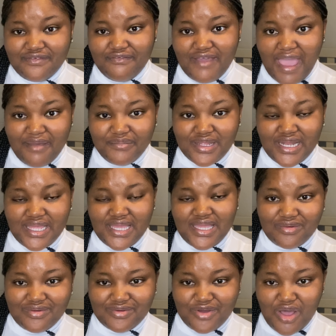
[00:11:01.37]
family.
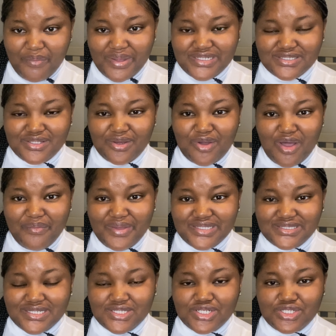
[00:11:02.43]
Comment in the comment
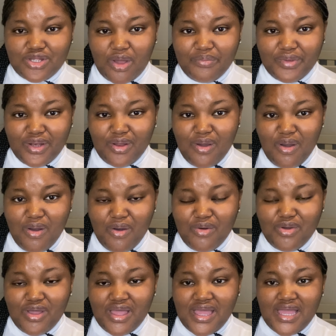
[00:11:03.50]
section down
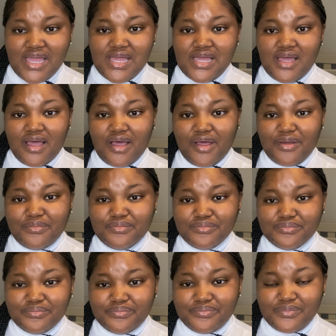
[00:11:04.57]
below.
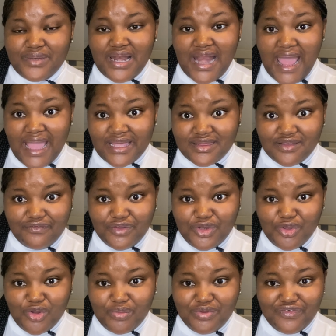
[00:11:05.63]
Like the
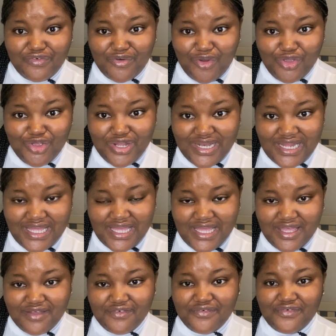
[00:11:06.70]
video before you
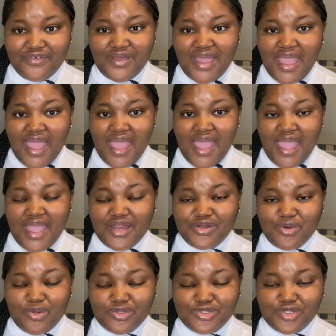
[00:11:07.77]
leave, and
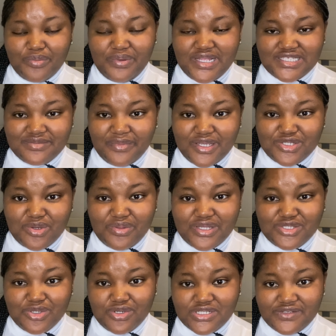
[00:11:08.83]
also please make sure
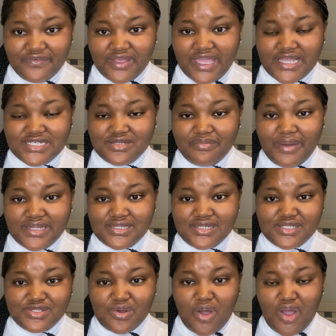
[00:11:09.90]
that your notification button
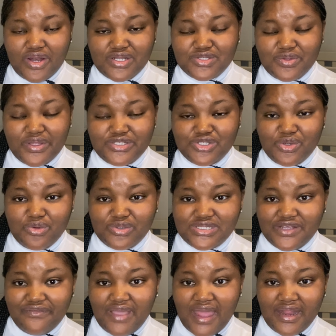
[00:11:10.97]
is on so that you're
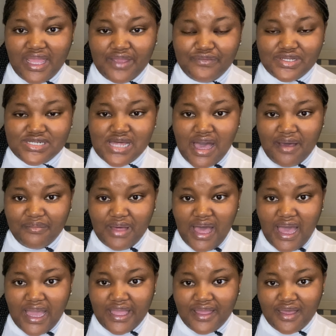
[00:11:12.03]
notified every time
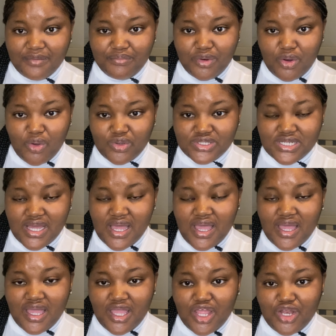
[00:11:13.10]
I upload
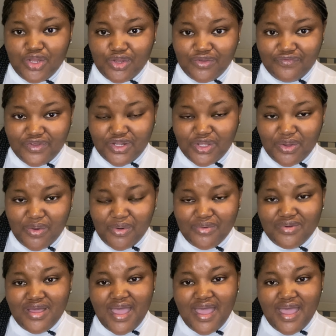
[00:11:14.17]
a new video.